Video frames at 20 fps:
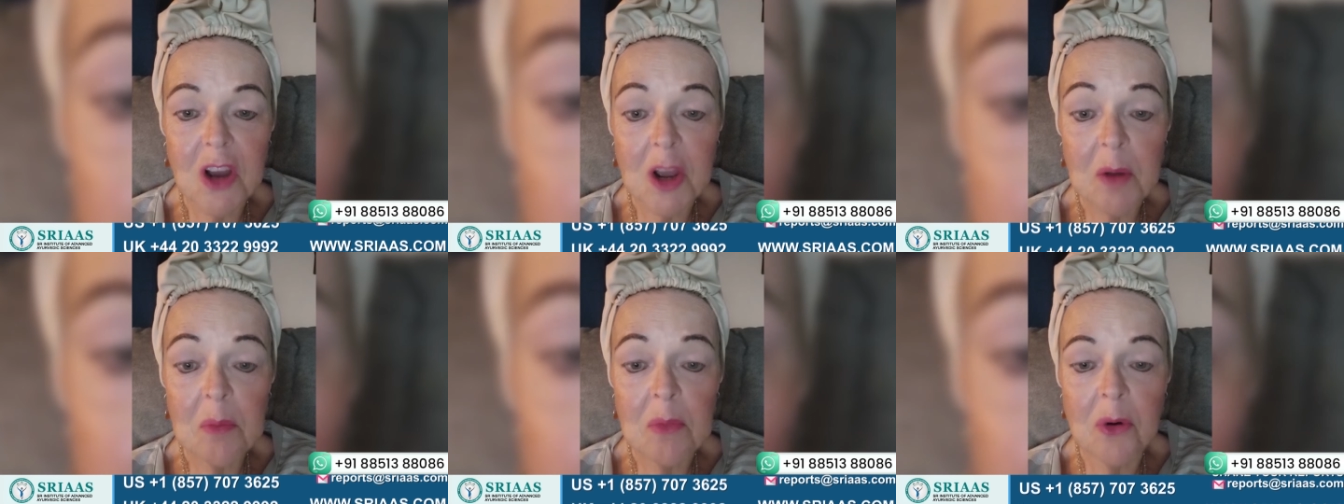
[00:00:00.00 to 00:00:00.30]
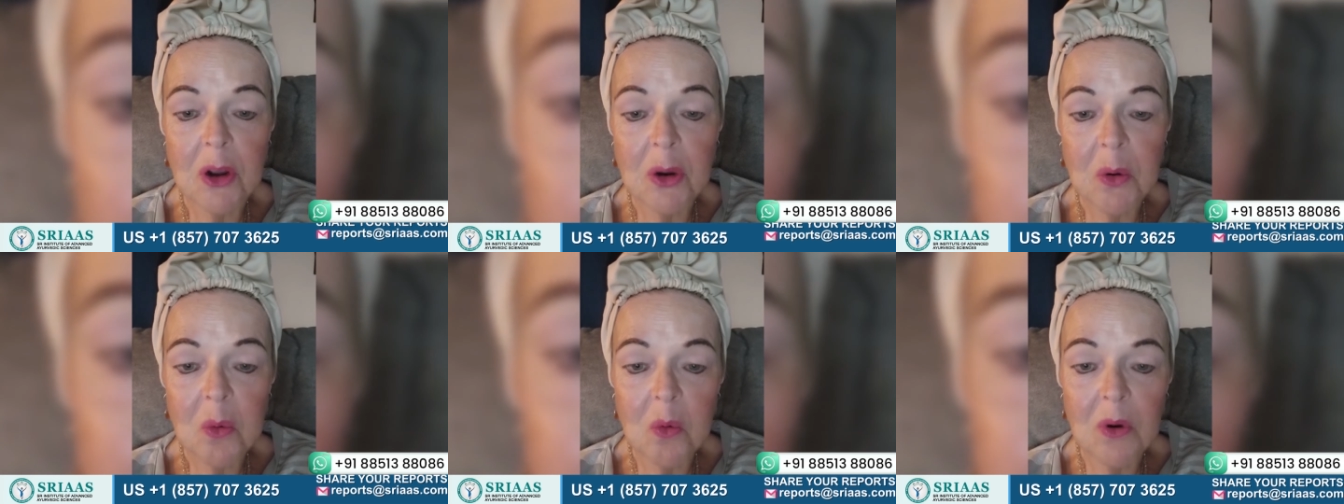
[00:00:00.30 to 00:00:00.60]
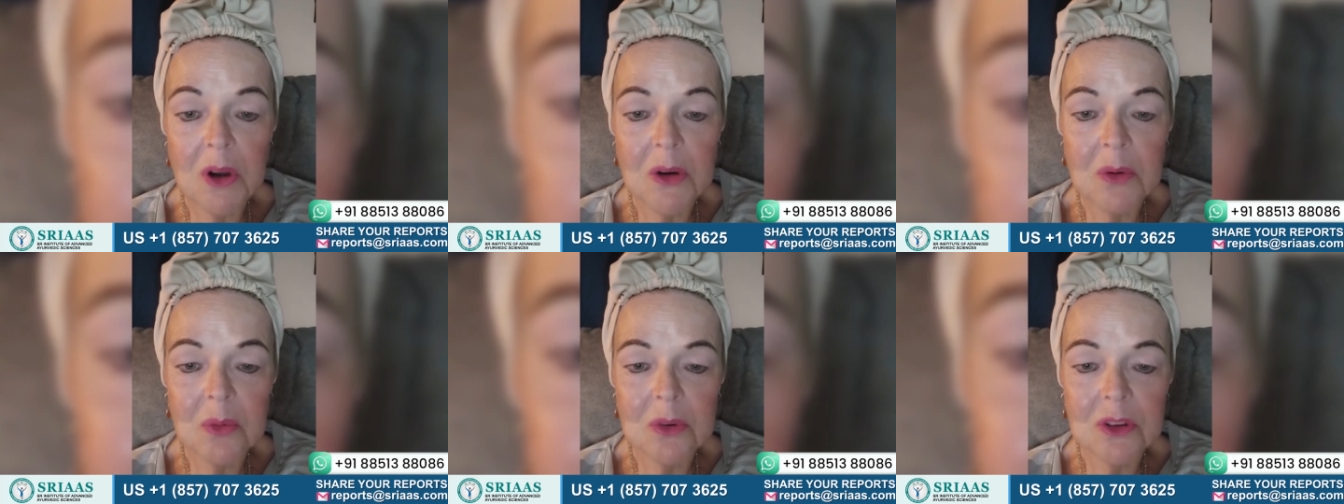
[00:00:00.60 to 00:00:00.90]

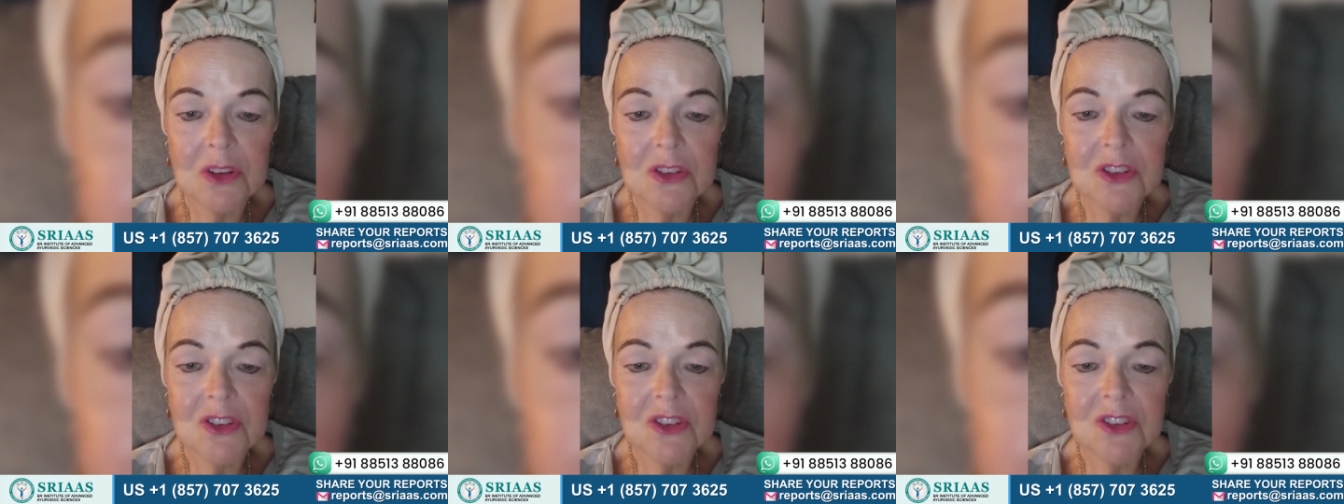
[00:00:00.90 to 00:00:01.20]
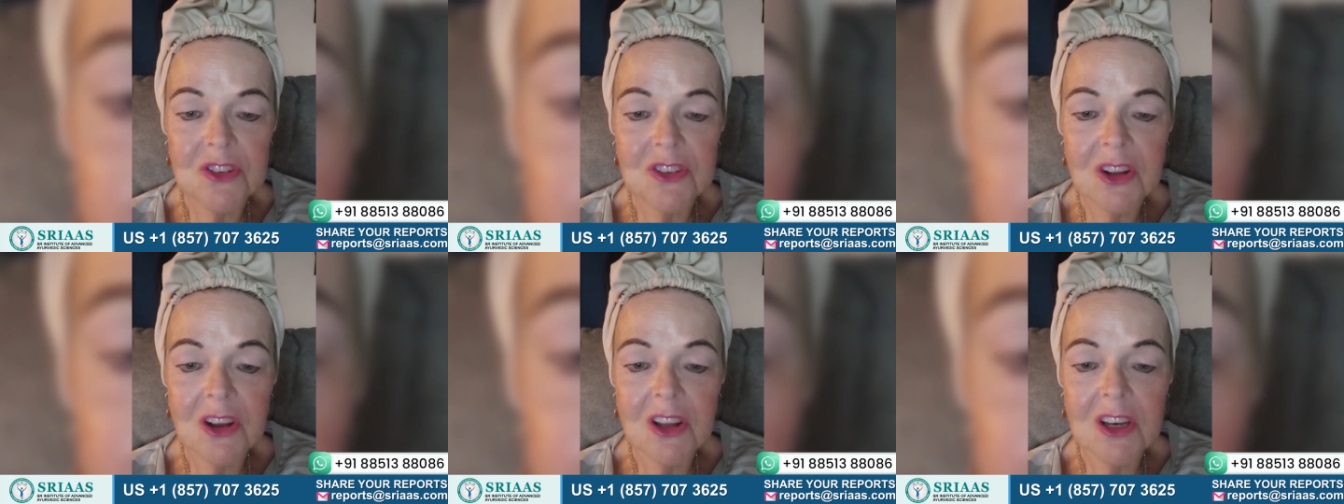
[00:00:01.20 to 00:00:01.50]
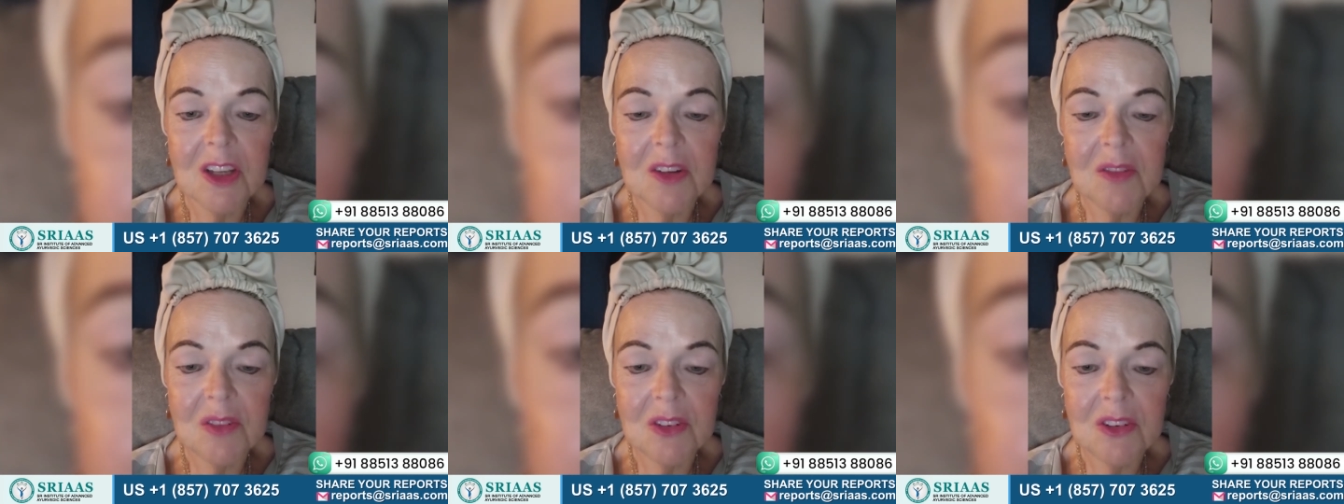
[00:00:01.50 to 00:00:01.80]
5.1, which is not
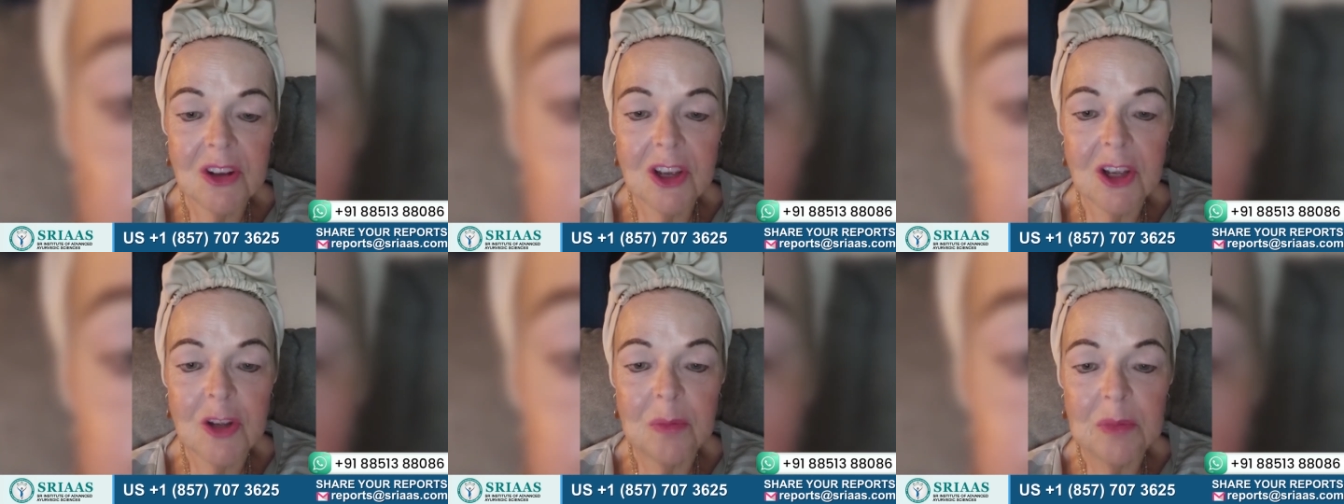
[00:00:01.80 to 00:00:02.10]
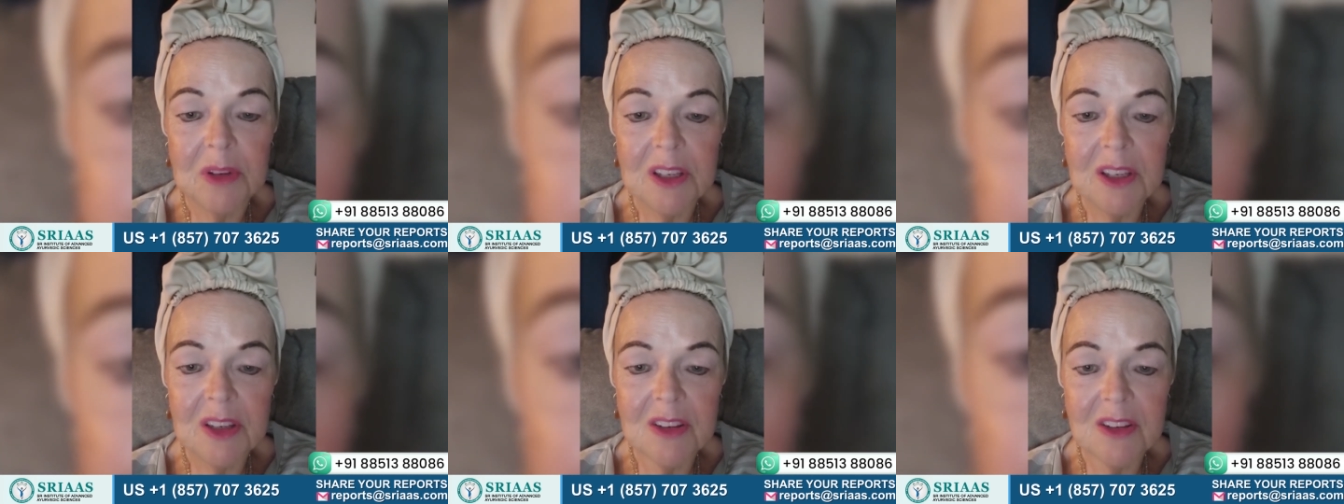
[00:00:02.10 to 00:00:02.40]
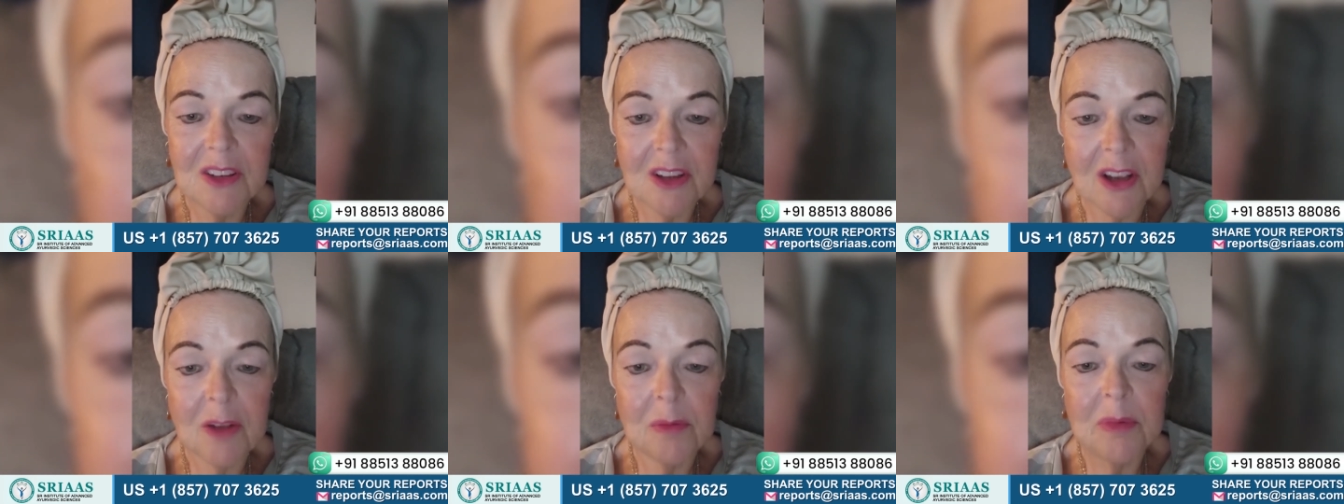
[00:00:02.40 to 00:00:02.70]
even
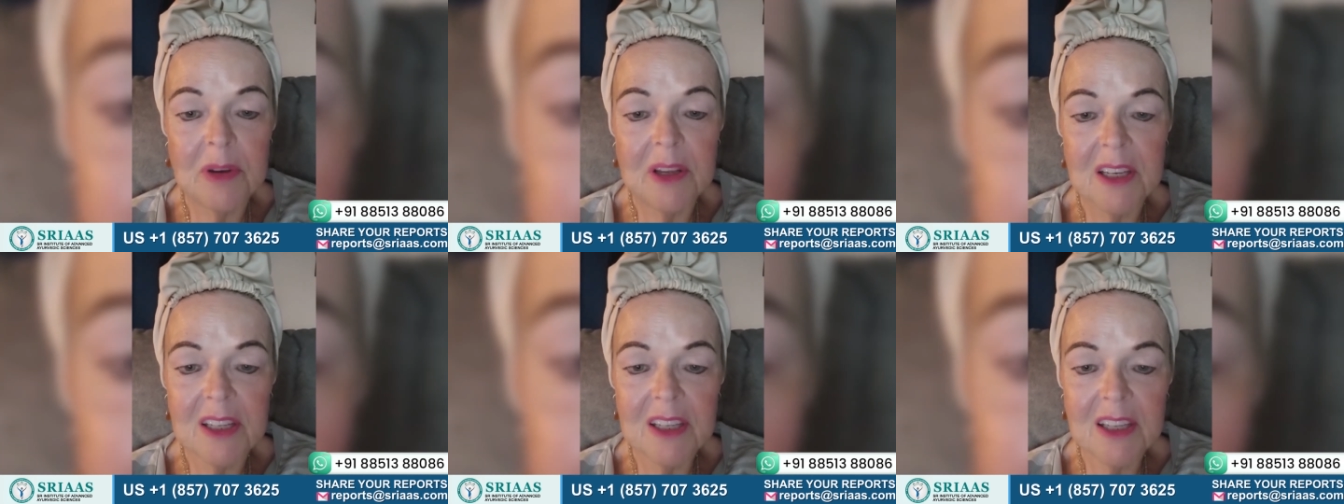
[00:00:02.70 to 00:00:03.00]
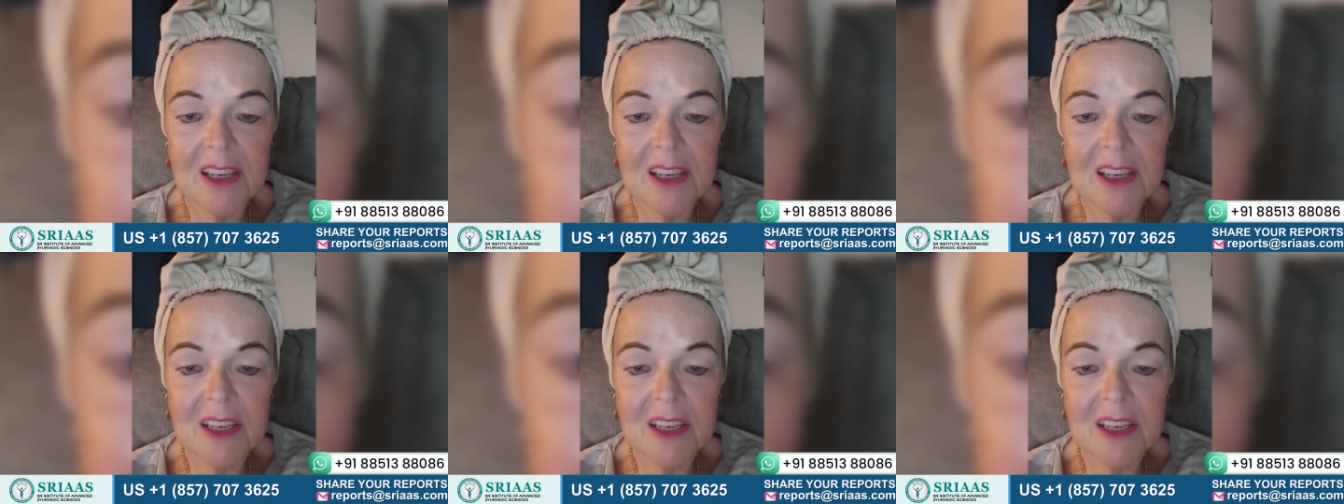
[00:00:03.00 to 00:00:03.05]
diabetic